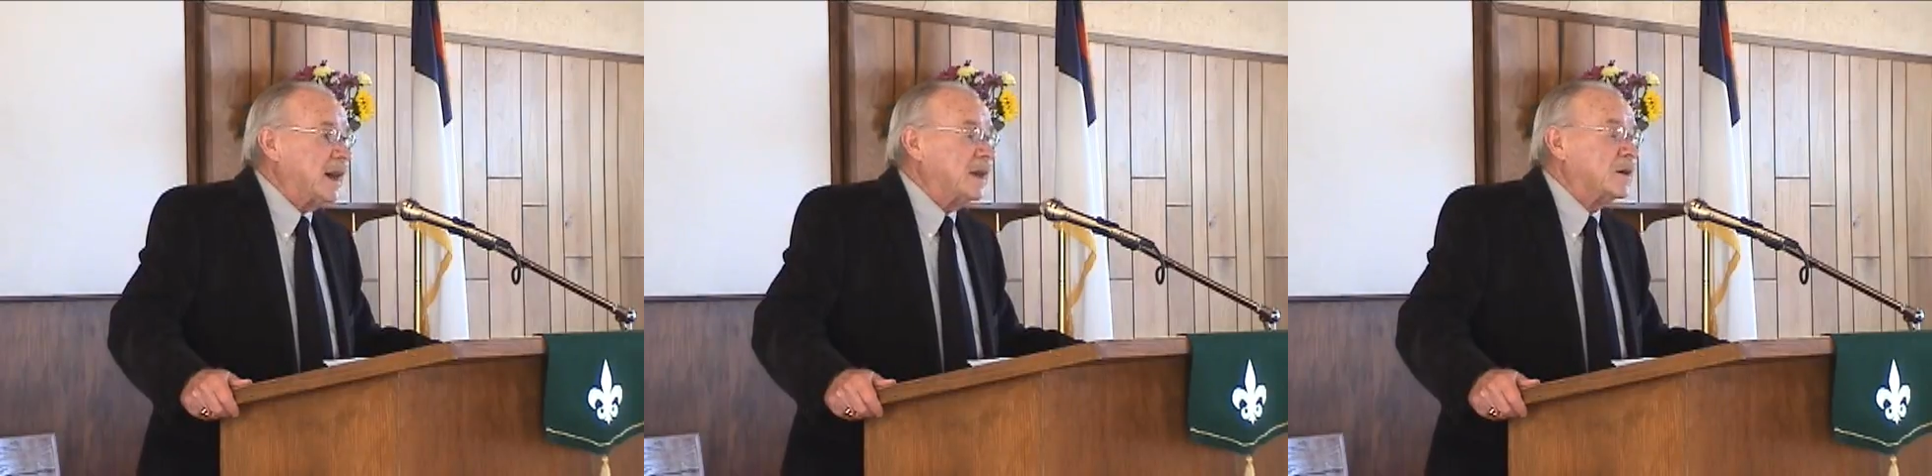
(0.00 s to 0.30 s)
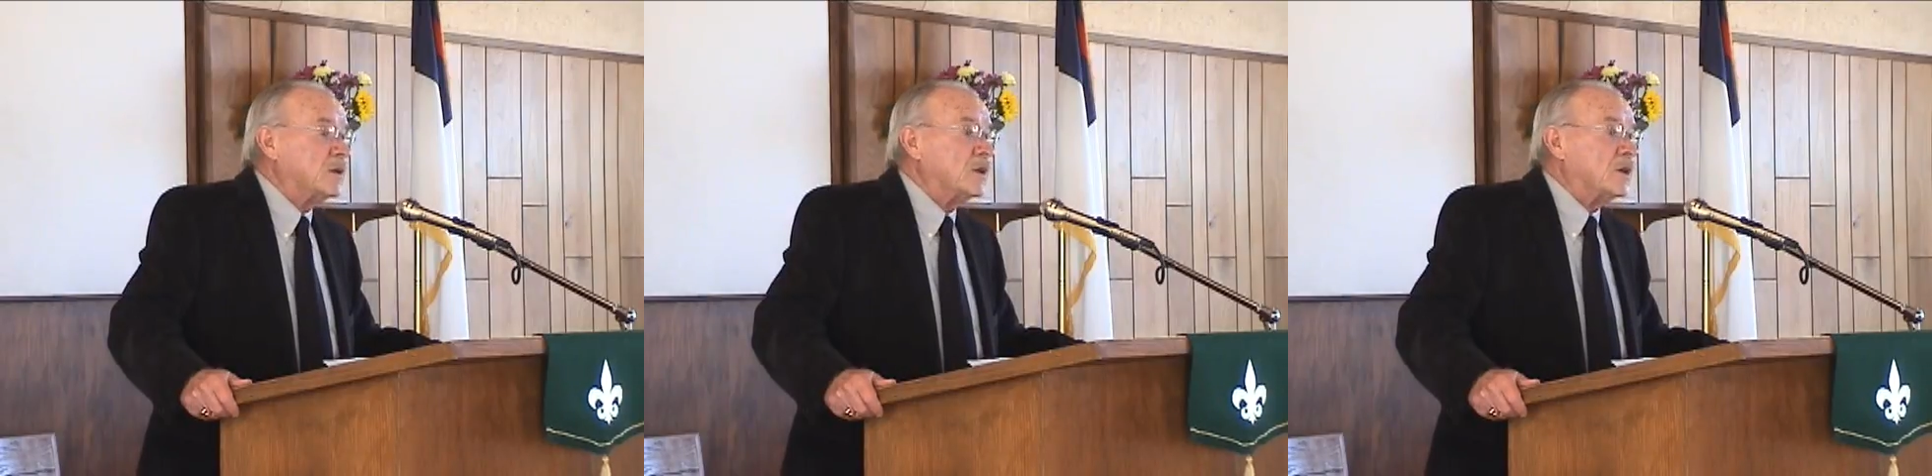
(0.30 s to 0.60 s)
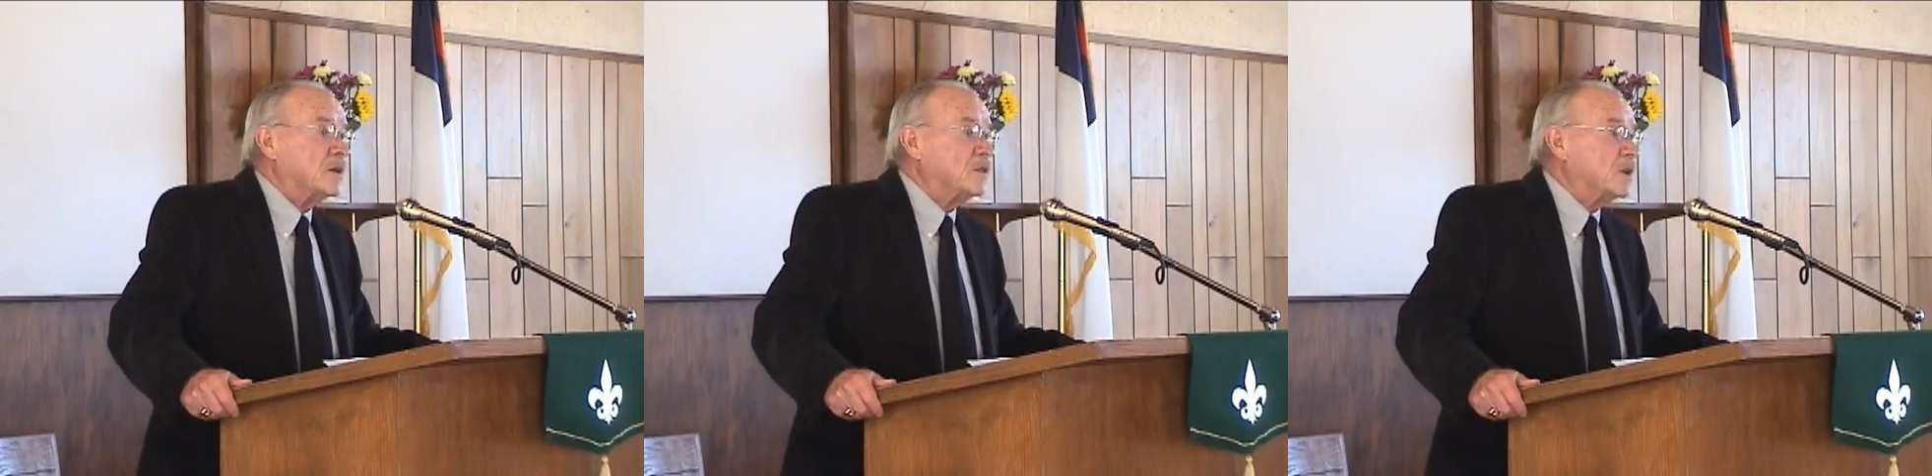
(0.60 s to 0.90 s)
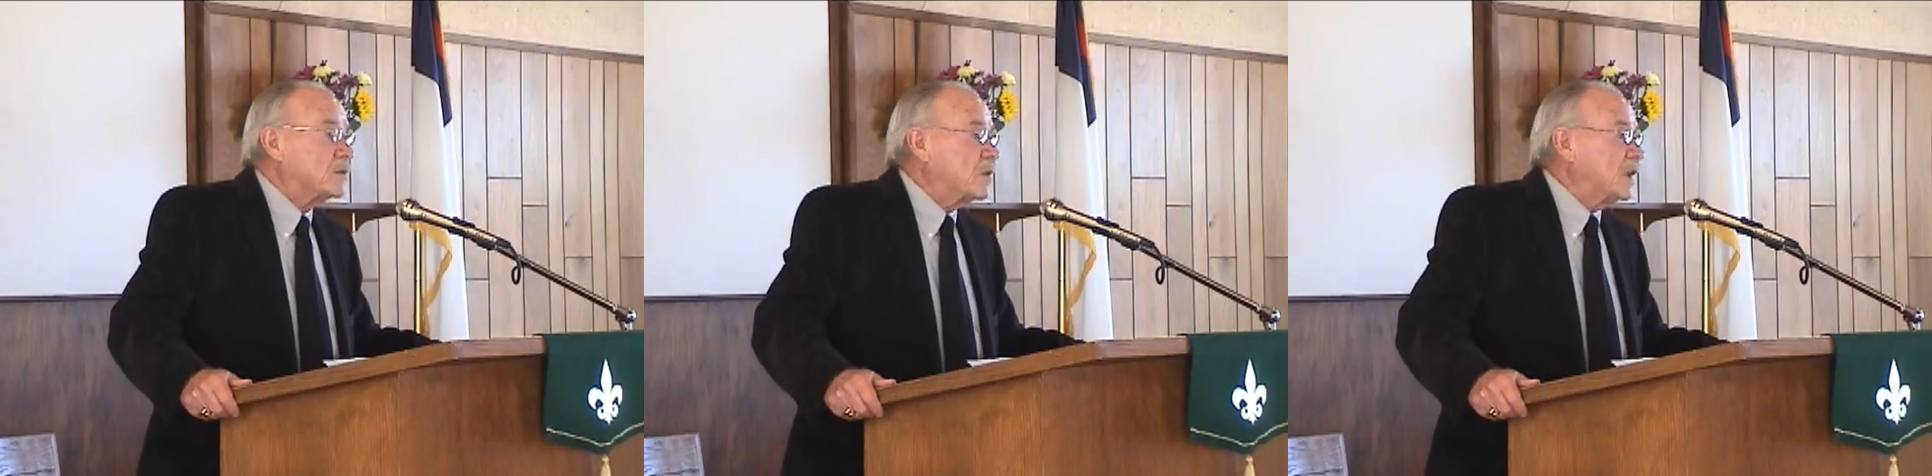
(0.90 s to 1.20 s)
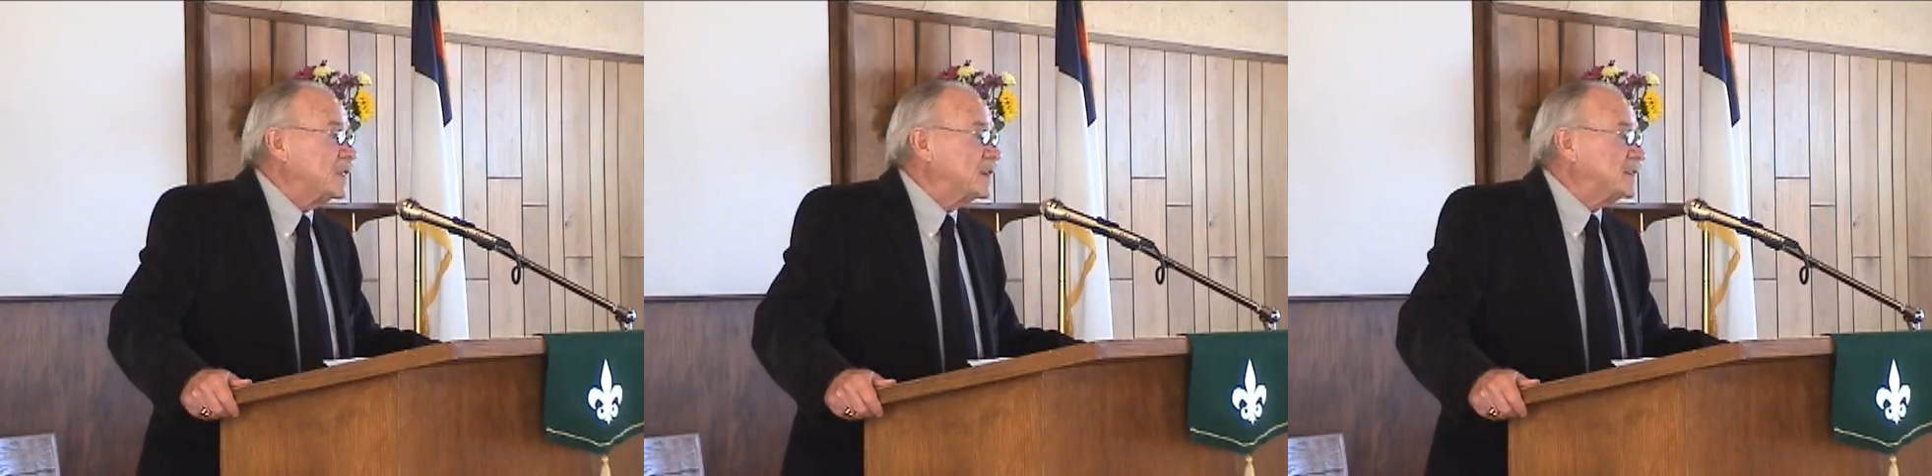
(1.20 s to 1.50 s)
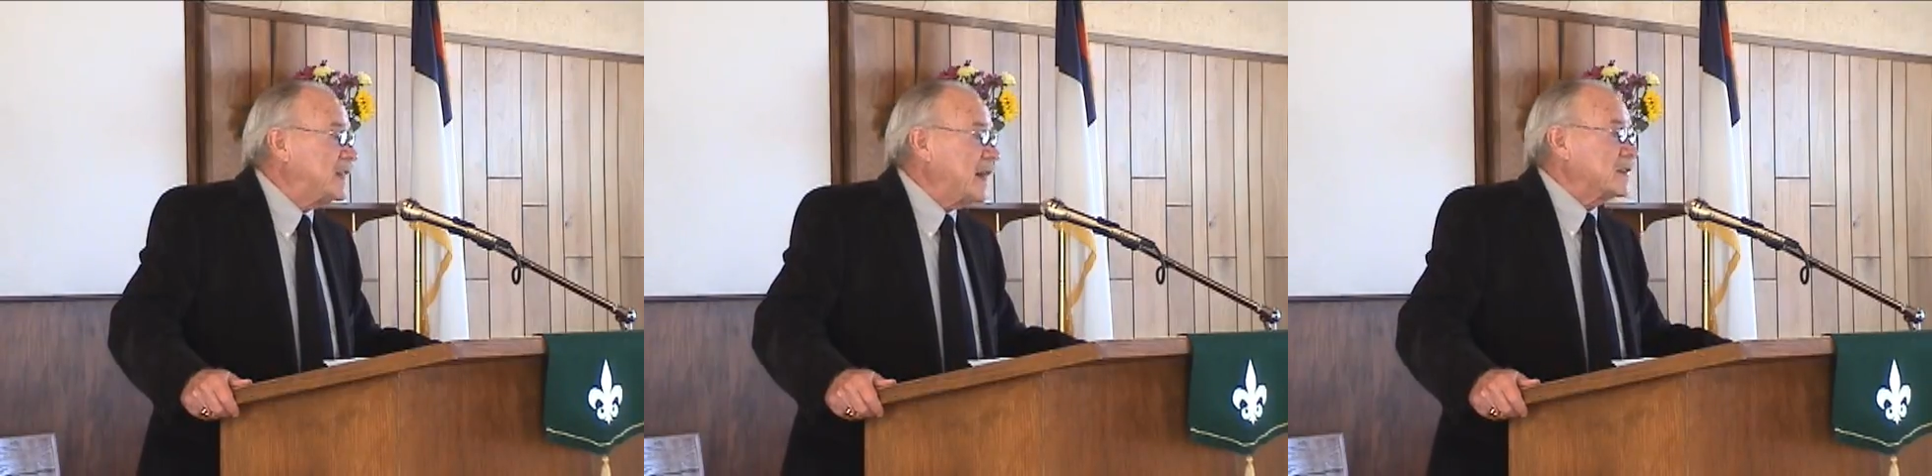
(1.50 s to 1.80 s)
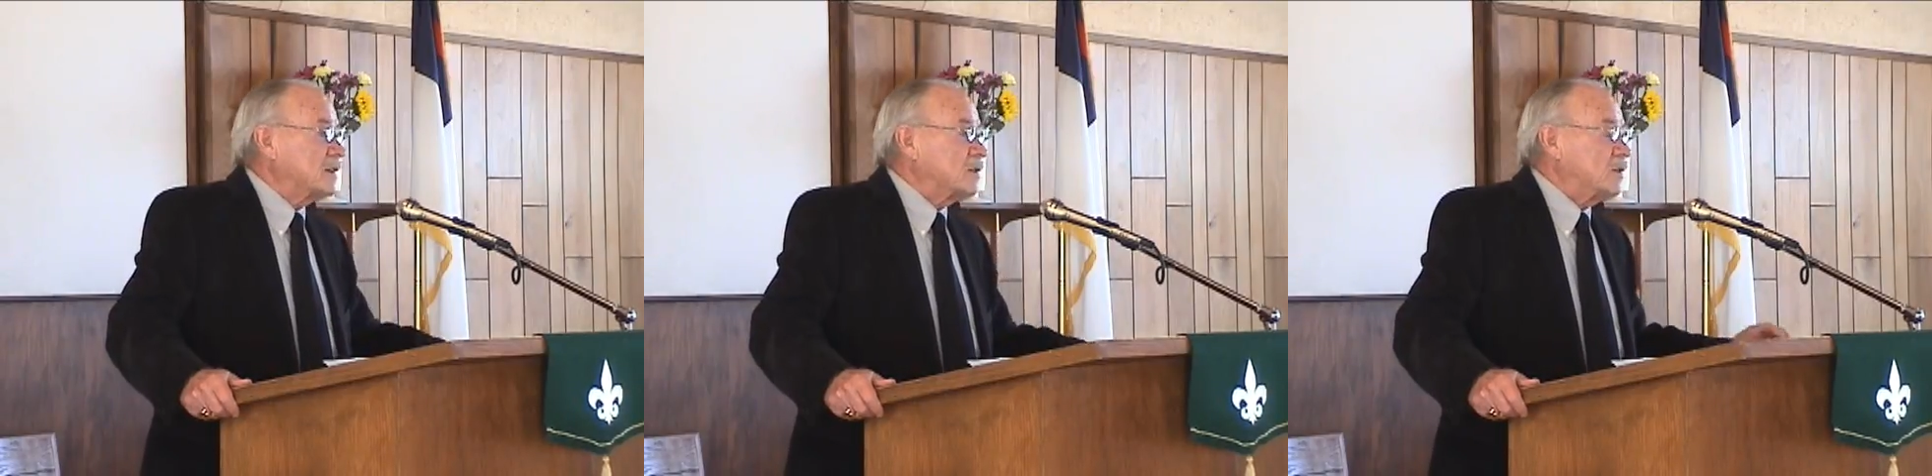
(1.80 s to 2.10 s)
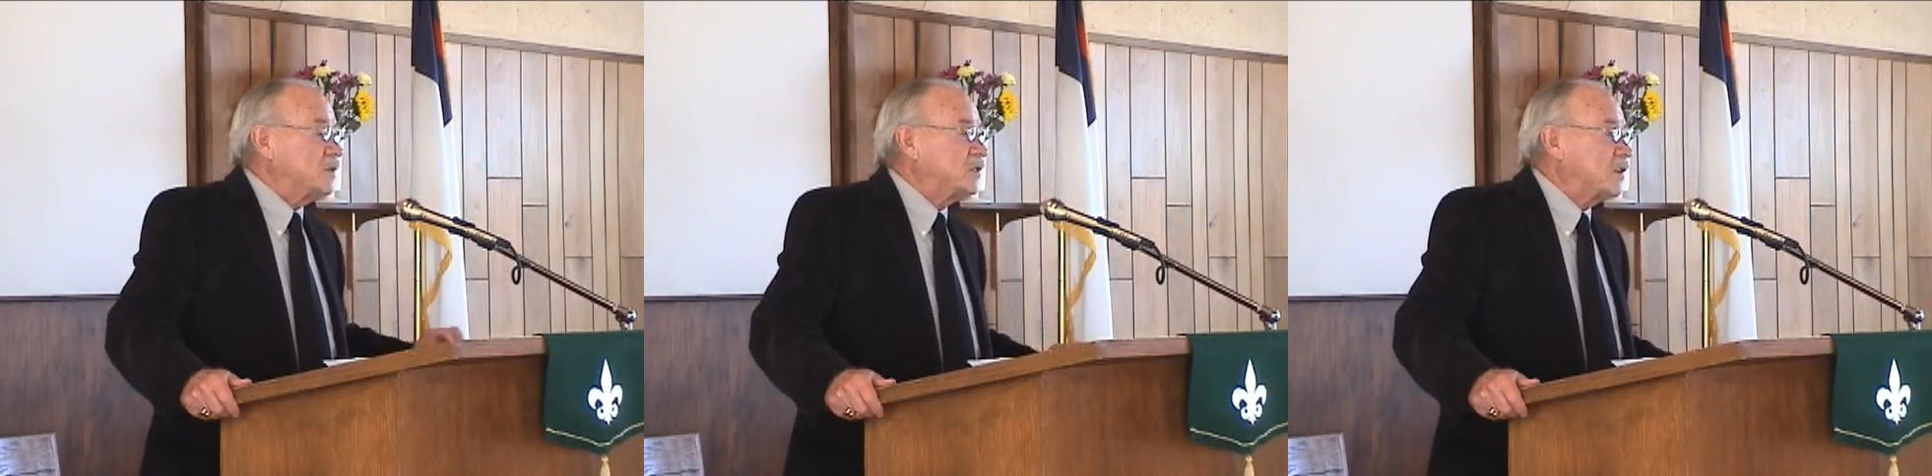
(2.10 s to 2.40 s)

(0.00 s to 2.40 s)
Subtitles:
I don't know if you've read the technical